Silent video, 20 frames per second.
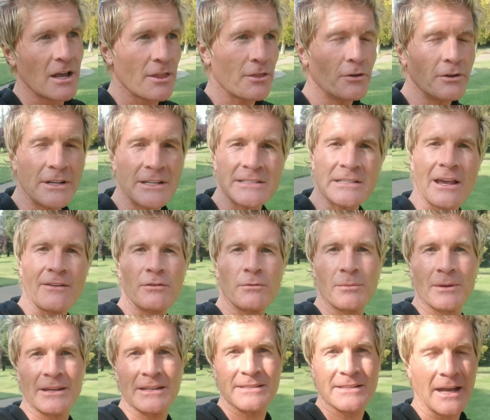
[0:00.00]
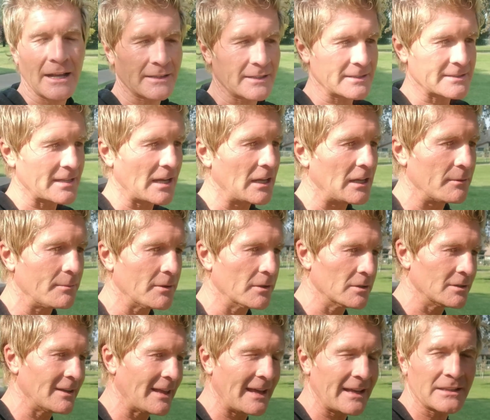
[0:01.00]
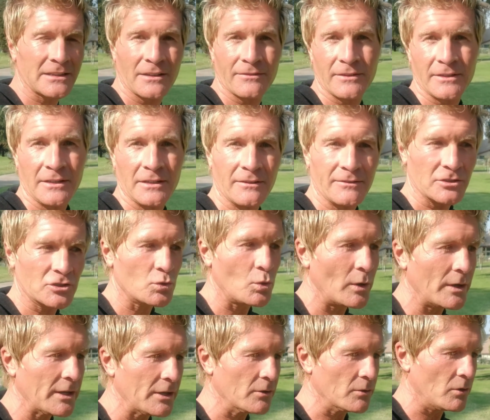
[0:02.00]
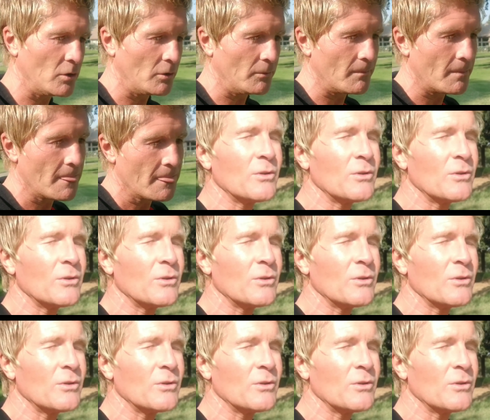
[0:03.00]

37, but he's got the telomere length of a 20-year-old.